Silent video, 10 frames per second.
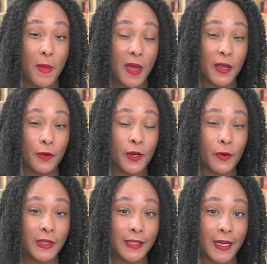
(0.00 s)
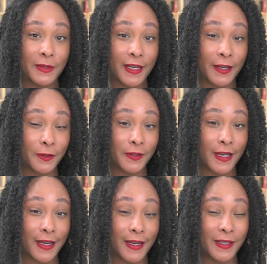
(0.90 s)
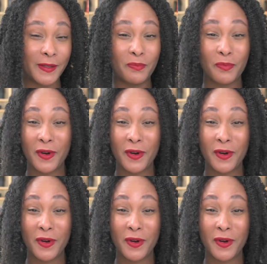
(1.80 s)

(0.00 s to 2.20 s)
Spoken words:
maybe you know it's time to exercise.